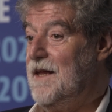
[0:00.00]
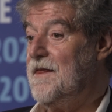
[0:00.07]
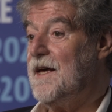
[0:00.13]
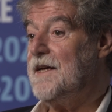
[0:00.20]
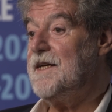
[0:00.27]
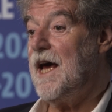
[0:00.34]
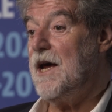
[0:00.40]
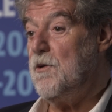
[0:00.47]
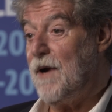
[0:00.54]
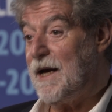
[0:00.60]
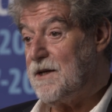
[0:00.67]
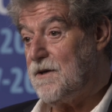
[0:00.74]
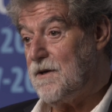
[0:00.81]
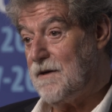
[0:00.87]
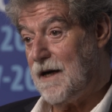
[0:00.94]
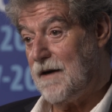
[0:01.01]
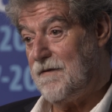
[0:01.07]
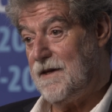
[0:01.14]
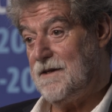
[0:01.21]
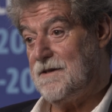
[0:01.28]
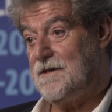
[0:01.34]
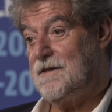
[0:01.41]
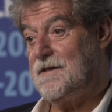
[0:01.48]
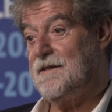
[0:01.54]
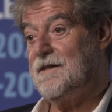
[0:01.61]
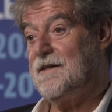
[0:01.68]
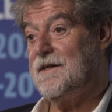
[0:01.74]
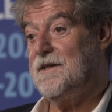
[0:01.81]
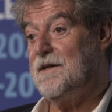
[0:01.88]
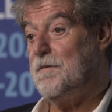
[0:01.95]
the director of this
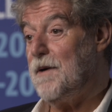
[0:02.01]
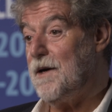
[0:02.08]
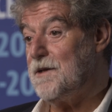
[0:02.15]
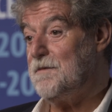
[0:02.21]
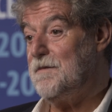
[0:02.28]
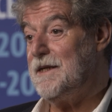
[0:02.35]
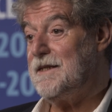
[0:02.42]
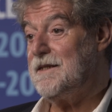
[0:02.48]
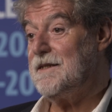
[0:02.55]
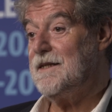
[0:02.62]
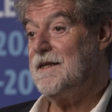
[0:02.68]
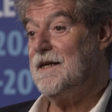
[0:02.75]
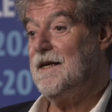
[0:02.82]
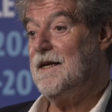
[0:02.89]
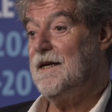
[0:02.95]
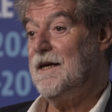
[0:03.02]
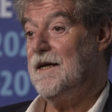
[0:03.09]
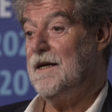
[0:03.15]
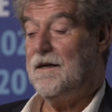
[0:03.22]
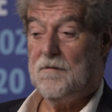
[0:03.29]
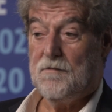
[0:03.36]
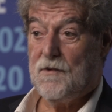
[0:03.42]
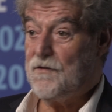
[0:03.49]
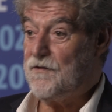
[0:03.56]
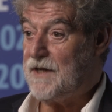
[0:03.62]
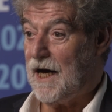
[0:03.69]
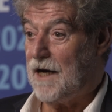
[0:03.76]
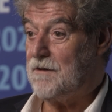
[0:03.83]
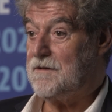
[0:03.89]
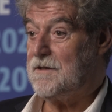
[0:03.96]
department moved
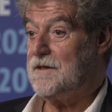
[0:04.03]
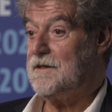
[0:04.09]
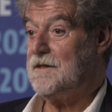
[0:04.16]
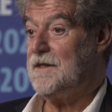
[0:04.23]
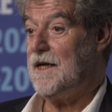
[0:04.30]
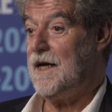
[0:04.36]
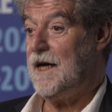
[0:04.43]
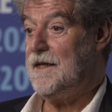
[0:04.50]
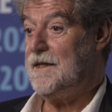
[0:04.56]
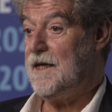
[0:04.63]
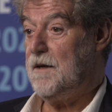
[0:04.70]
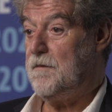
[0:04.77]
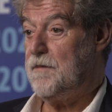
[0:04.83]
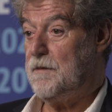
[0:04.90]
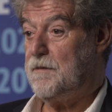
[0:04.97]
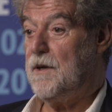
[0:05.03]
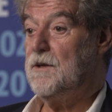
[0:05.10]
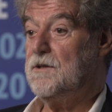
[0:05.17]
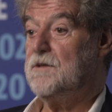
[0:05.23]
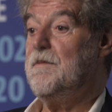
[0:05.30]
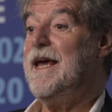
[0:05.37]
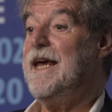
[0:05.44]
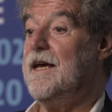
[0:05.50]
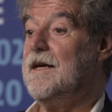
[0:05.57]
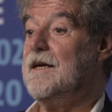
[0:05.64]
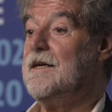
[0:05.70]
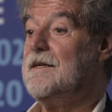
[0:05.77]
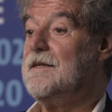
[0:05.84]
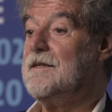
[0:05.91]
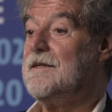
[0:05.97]
out, and they proposed me
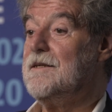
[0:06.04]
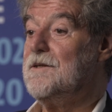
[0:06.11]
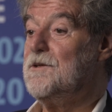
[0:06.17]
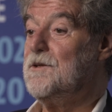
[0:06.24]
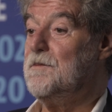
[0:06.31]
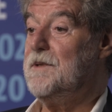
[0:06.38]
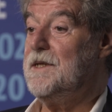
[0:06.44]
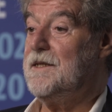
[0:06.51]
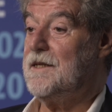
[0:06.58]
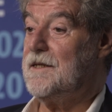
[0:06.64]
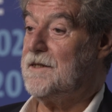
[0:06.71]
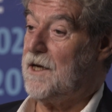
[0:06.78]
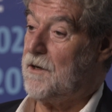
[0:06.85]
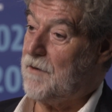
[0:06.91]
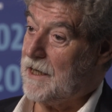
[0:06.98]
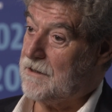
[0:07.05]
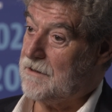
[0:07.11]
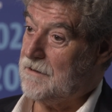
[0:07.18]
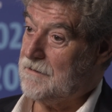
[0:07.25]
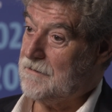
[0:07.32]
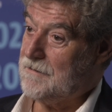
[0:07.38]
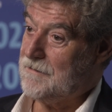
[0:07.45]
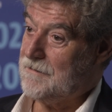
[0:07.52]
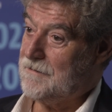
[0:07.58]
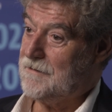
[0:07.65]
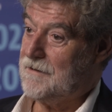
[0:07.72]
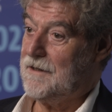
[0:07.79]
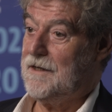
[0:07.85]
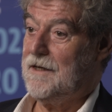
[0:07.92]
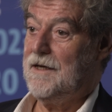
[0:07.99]
to be the director.
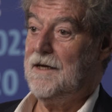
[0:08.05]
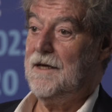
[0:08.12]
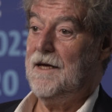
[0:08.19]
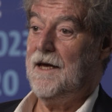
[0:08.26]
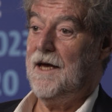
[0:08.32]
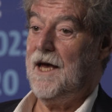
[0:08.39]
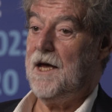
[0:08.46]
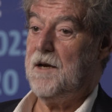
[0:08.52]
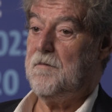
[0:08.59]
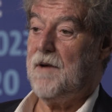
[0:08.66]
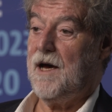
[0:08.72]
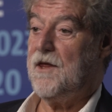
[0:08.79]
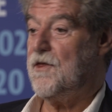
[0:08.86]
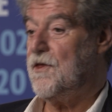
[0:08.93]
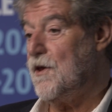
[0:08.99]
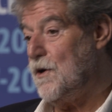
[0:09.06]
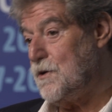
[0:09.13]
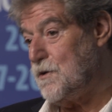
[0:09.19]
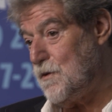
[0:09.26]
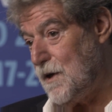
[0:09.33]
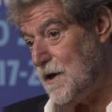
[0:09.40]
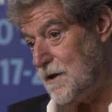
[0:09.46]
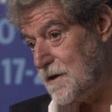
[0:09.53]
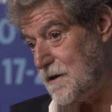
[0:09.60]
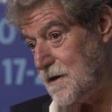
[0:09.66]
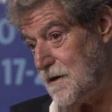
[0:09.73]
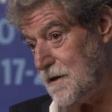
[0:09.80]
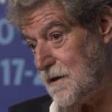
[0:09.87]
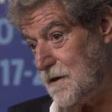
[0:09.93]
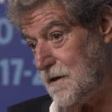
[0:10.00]
And my thought
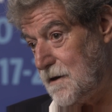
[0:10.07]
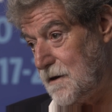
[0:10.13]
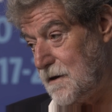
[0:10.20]
was,